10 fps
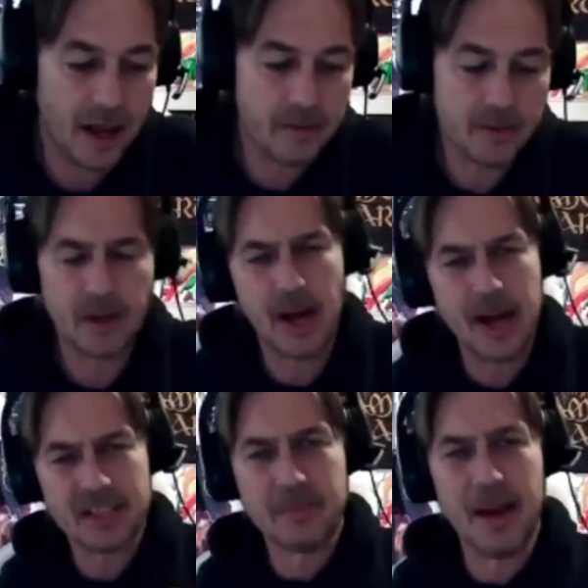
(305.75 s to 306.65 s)
And can I
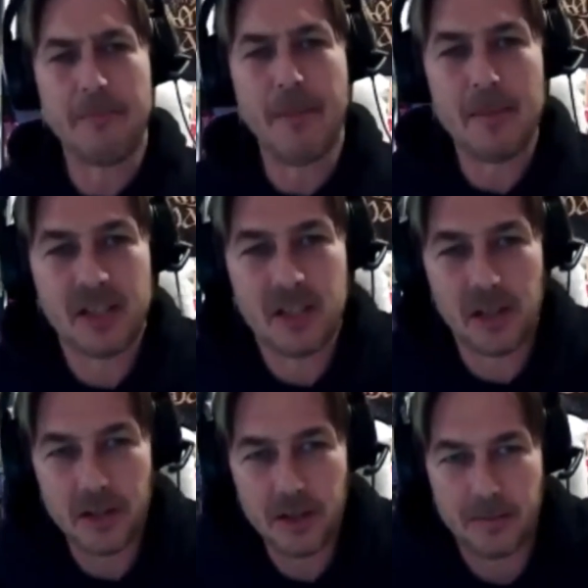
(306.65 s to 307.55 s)
ask about Mama
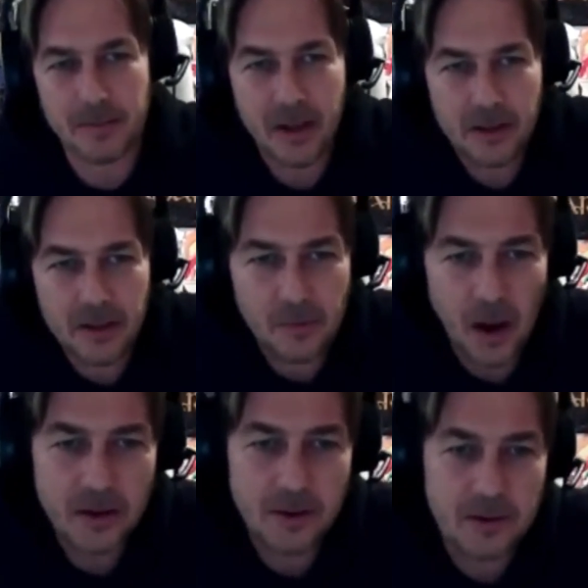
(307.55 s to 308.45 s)
Doom, the
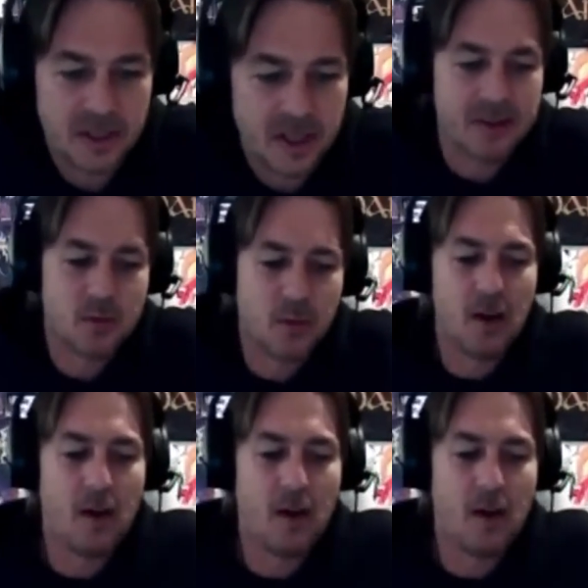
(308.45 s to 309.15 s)
vocals there as well?